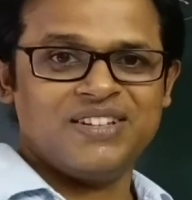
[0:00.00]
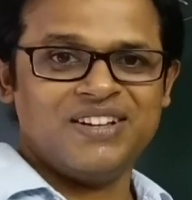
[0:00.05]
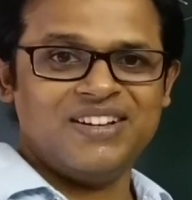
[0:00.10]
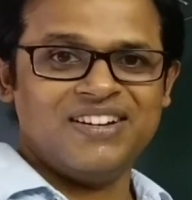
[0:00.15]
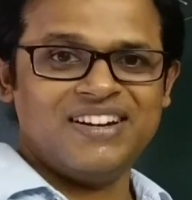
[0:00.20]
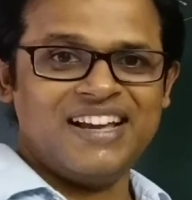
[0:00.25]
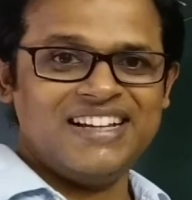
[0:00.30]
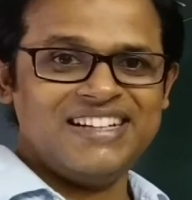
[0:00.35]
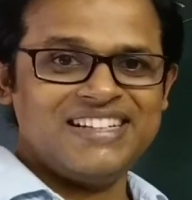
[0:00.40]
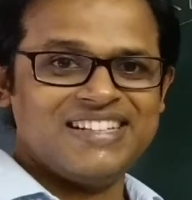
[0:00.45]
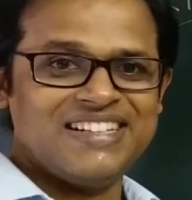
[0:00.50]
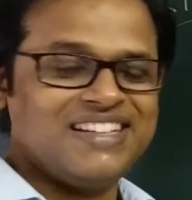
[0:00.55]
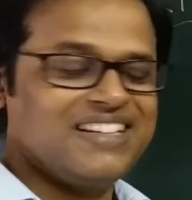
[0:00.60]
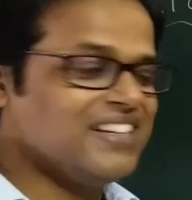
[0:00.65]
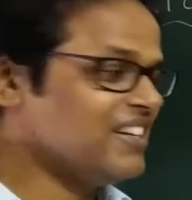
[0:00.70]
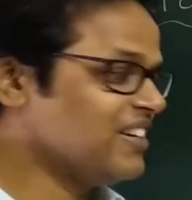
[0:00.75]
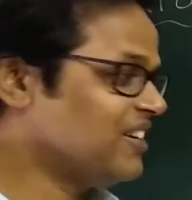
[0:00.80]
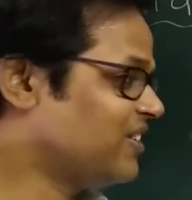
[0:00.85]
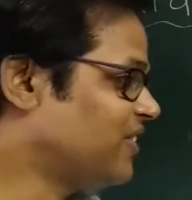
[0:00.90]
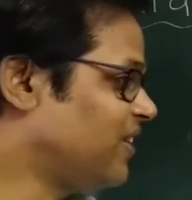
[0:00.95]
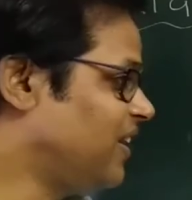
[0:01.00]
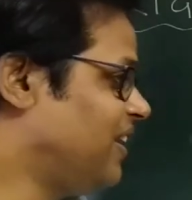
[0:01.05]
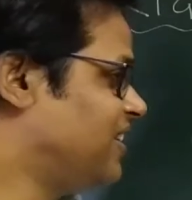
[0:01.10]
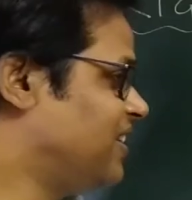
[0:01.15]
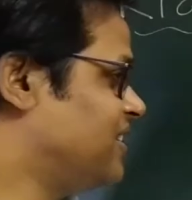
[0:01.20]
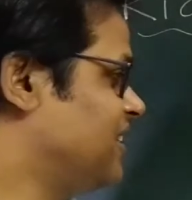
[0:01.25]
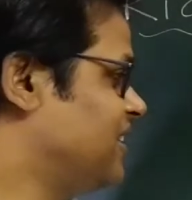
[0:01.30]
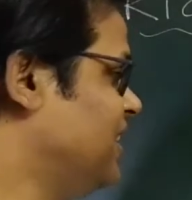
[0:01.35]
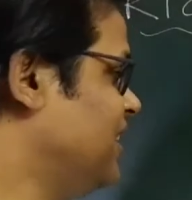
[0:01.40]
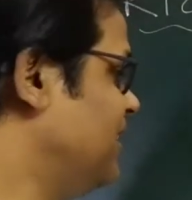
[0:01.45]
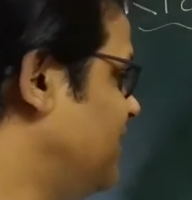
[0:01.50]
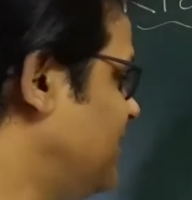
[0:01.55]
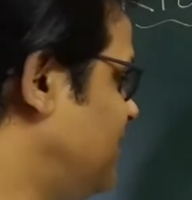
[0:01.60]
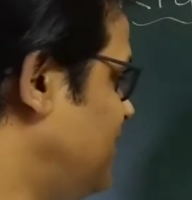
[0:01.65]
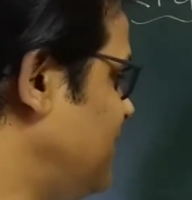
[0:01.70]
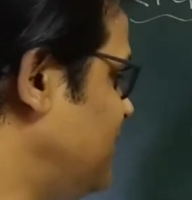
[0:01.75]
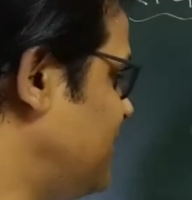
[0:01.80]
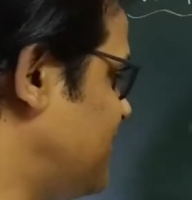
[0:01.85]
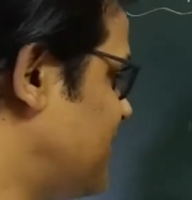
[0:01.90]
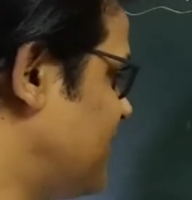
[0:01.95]
Alright, great.
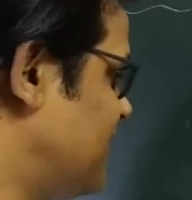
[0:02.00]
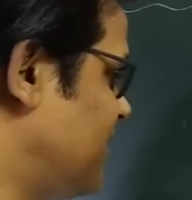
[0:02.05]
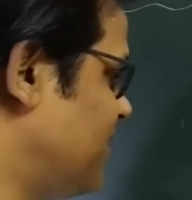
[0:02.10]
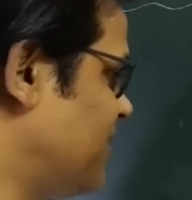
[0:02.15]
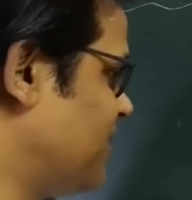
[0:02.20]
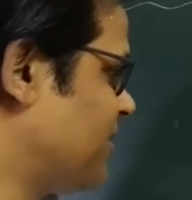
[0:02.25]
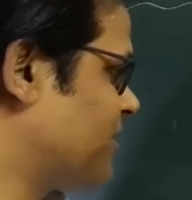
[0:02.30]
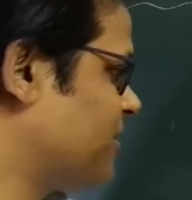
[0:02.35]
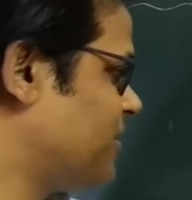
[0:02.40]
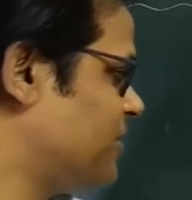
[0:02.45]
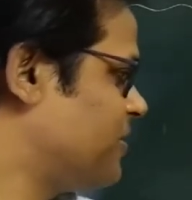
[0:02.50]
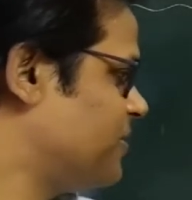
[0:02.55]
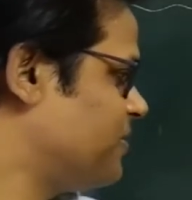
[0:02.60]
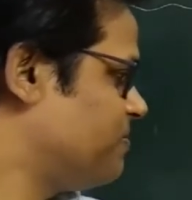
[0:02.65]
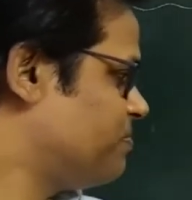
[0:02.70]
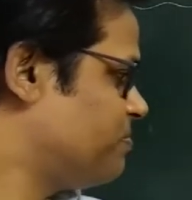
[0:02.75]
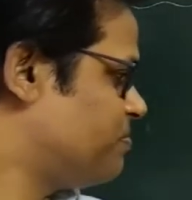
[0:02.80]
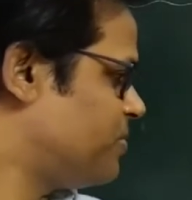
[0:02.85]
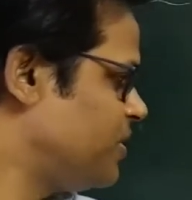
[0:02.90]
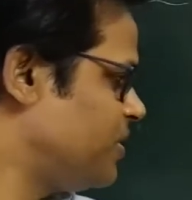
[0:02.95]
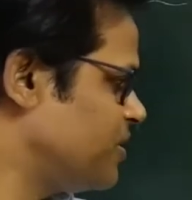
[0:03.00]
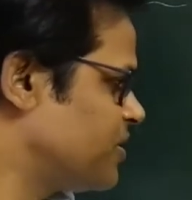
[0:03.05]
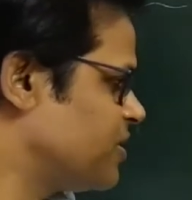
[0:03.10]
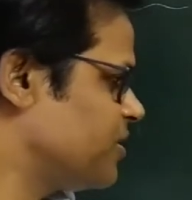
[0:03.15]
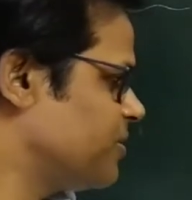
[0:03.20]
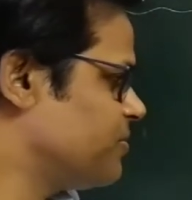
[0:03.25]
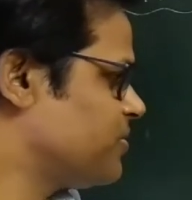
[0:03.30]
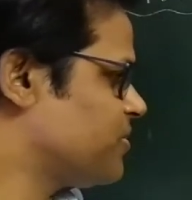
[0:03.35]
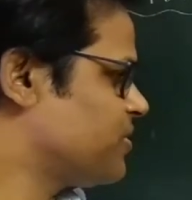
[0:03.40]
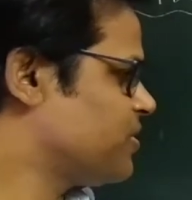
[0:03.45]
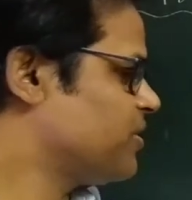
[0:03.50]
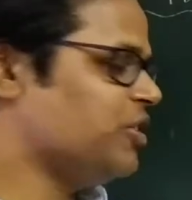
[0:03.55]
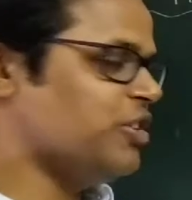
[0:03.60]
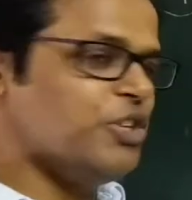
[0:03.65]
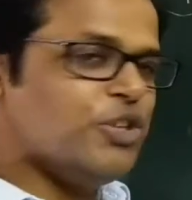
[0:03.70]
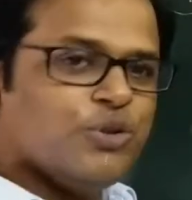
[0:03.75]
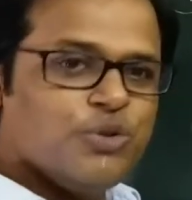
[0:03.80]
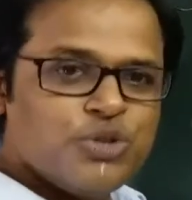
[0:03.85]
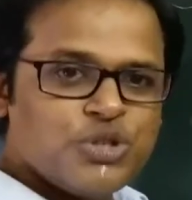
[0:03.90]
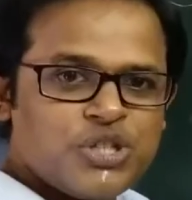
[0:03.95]
This prism's
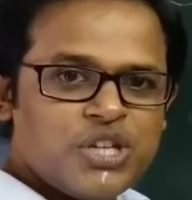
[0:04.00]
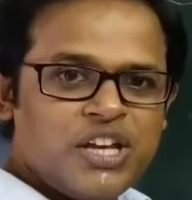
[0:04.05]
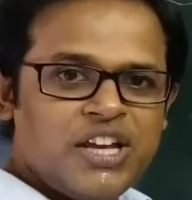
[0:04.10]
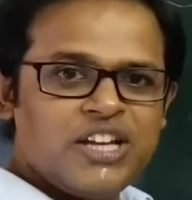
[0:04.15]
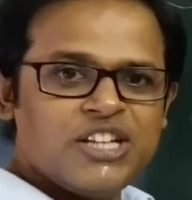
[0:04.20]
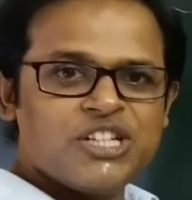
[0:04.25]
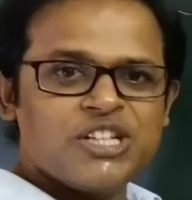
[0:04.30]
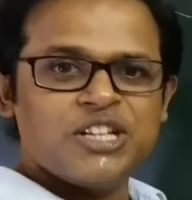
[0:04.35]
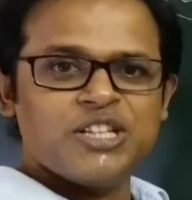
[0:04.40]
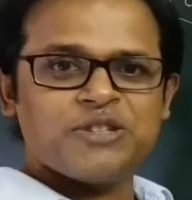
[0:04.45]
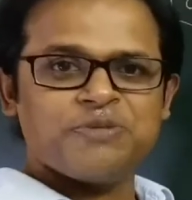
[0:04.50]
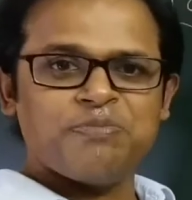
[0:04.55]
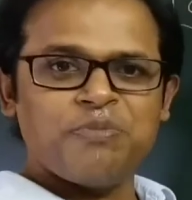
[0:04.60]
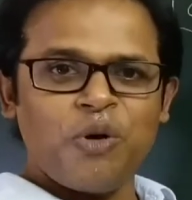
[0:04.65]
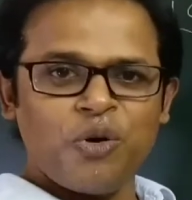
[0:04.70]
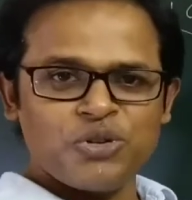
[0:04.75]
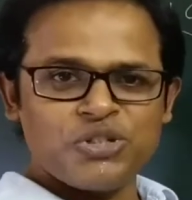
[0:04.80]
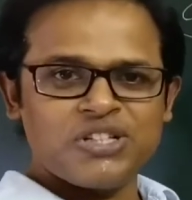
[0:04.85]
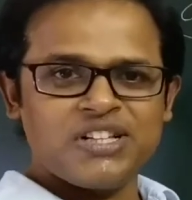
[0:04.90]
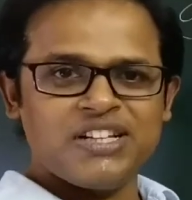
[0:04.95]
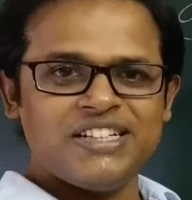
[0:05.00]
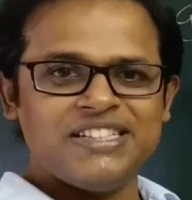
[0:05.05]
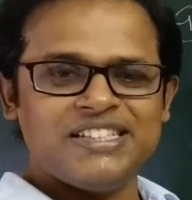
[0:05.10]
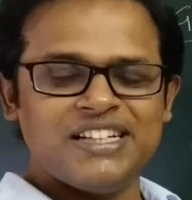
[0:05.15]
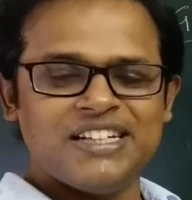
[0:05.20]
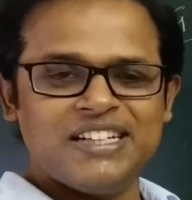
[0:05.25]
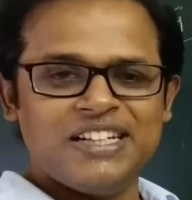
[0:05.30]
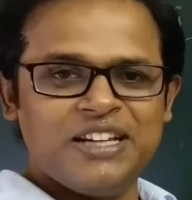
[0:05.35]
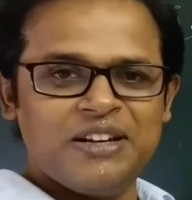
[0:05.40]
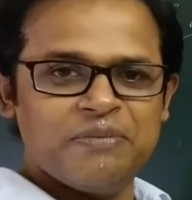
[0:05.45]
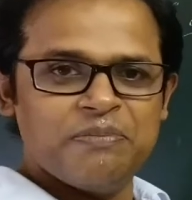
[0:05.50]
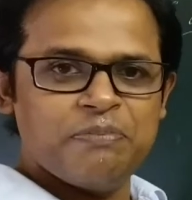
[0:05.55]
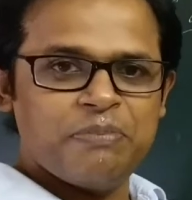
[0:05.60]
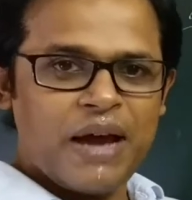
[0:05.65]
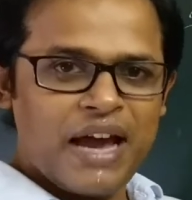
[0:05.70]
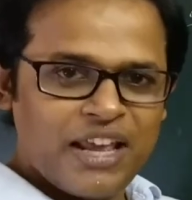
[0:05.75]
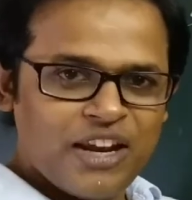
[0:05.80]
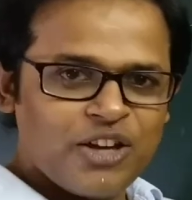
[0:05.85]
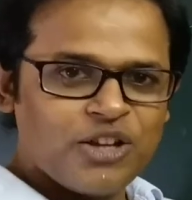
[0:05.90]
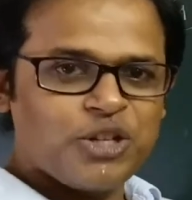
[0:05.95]
usage is mostly done in
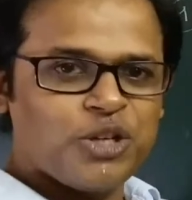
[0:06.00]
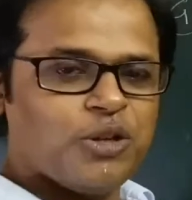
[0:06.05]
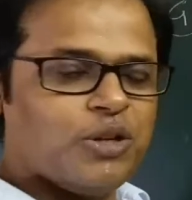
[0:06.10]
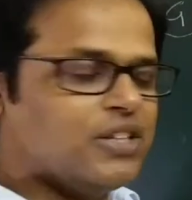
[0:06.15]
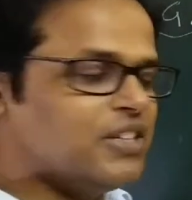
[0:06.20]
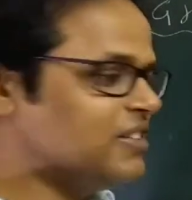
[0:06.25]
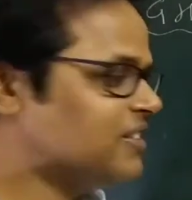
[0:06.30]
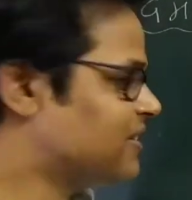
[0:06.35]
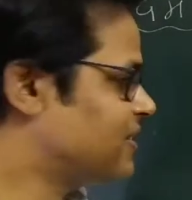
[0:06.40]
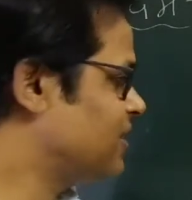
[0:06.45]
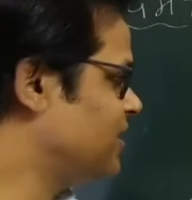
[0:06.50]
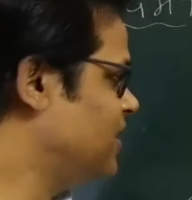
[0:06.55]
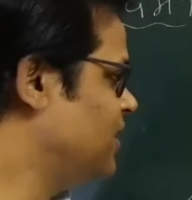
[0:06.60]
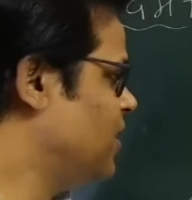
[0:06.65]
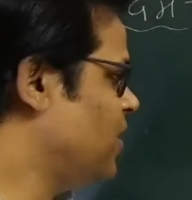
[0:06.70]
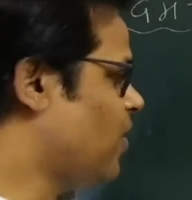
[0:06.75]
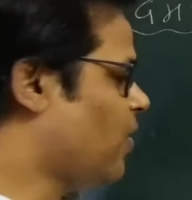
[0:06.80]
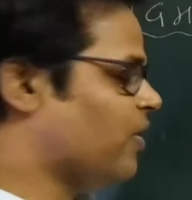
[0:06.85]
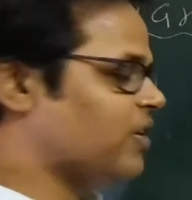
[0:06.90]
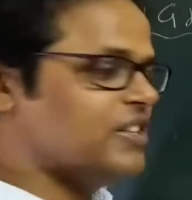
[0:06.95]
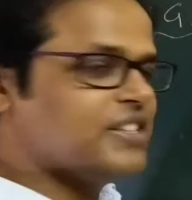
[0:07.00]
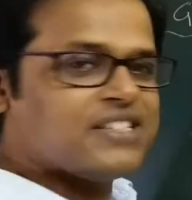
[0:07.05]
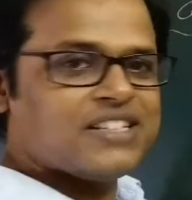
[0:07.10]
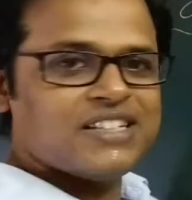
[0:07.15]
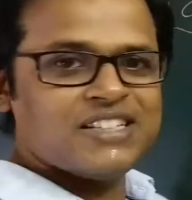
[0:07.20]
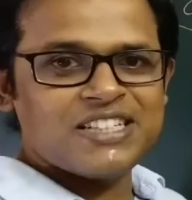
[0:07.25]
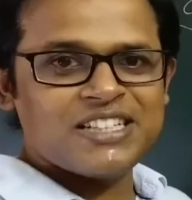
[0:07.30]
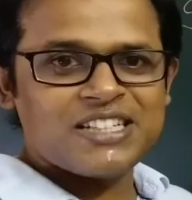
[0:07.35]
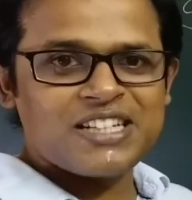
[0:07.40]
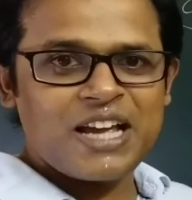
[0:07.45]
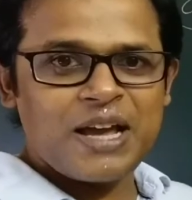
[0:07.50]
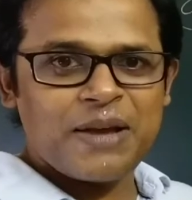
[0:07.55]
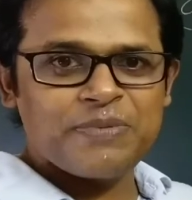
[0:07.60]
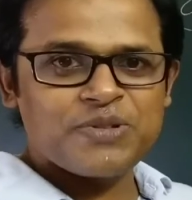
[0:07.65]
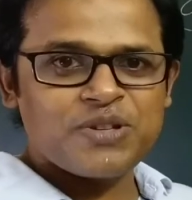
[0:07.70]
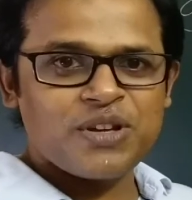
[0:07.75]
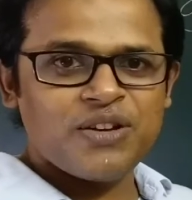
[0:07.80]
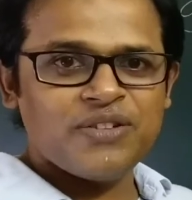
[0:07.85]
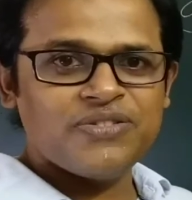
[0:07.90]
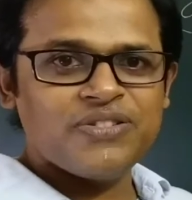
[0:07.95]
binoculars or in certain
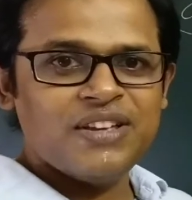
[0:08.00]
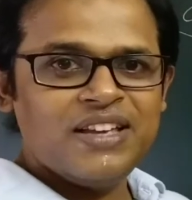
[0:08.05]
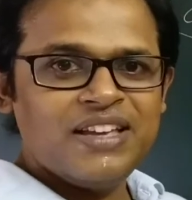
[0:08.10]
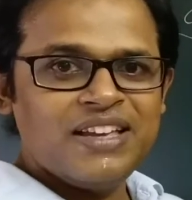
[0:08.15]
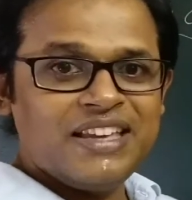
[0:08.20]
types of